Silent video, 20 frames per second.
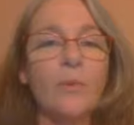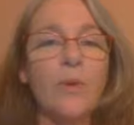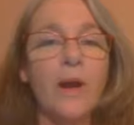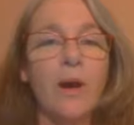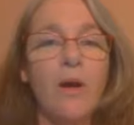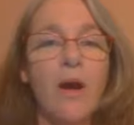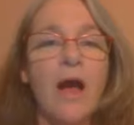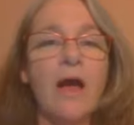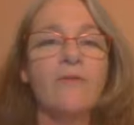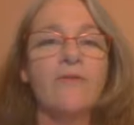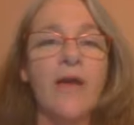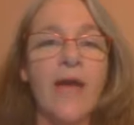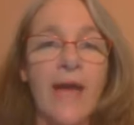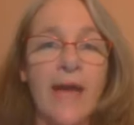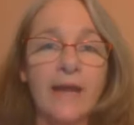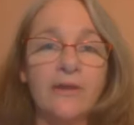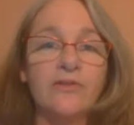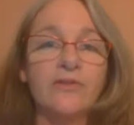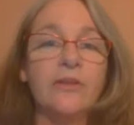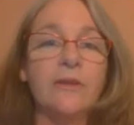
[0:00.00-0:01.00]
Well, I've
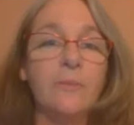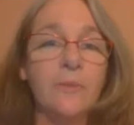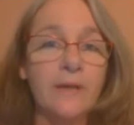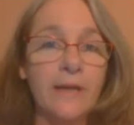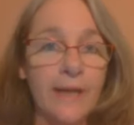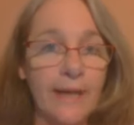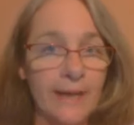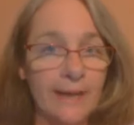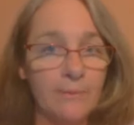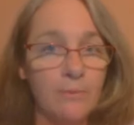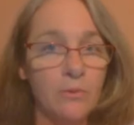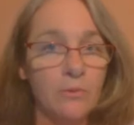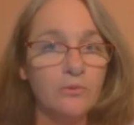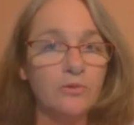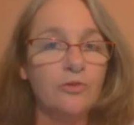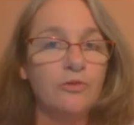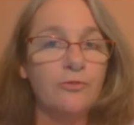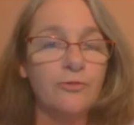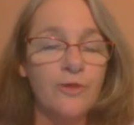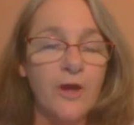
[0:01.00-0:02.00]
actually been able
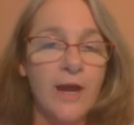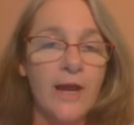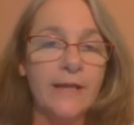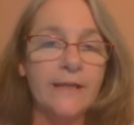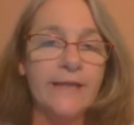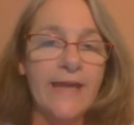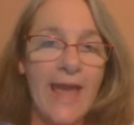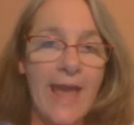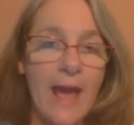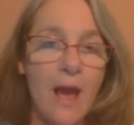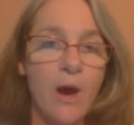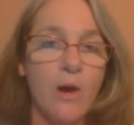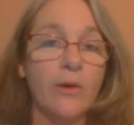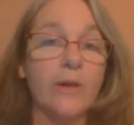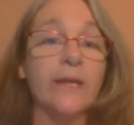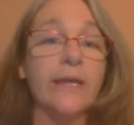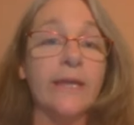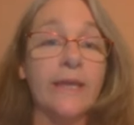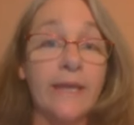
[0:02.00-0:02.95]
to find out,